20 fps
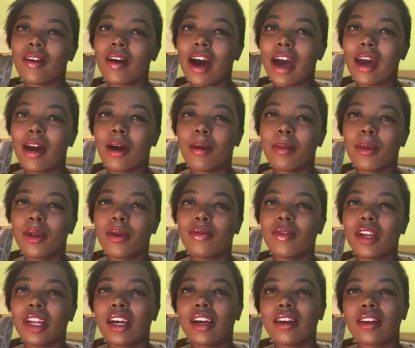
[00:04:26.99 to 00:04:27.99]
I upload
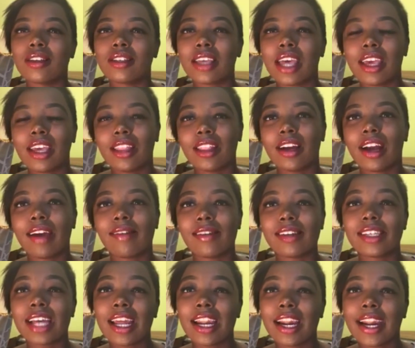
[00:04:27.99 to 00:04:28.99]
videos either every
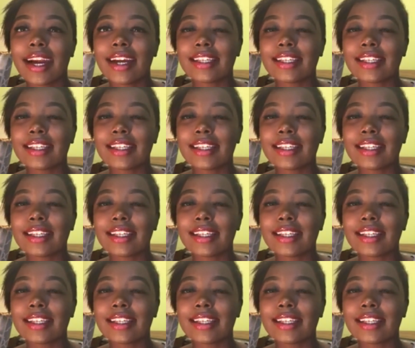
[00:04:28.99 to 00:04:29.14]
Saturday